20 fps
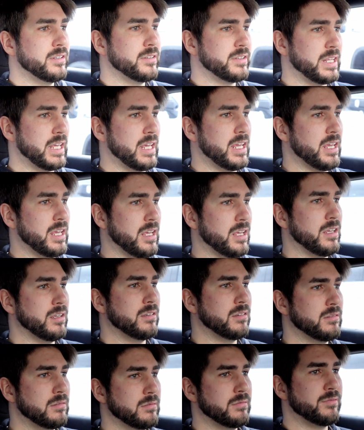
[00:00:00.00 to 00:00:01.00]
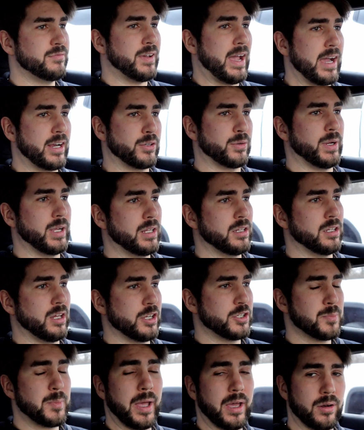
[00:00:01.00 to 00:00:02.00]
the factory
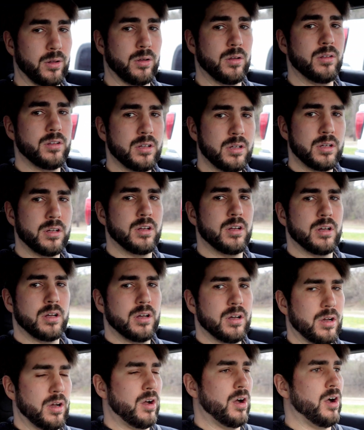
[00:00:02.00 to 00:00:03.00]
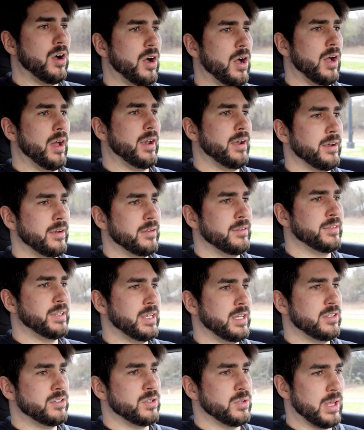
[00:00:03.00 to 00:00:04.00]
clutch pedal on
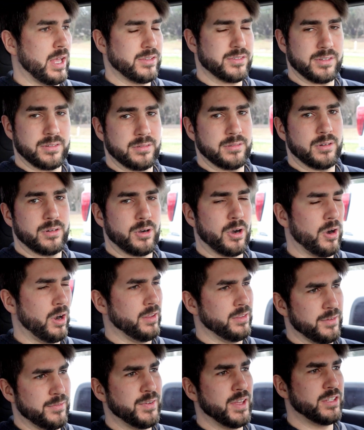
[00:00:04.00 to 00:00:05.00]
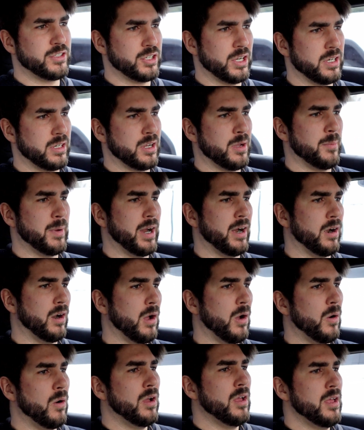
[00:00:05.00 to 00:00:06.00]
the 5th gen
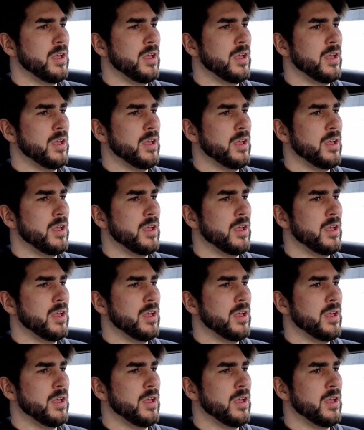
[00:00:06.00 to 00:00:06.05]
Camaro